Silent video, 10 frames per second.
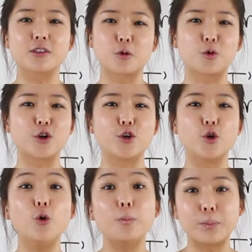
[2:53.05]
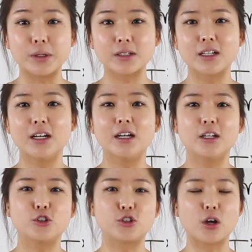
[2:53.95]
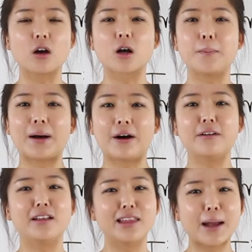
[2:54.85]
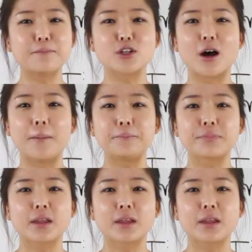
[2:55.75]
the word notebook to talk about a laptop.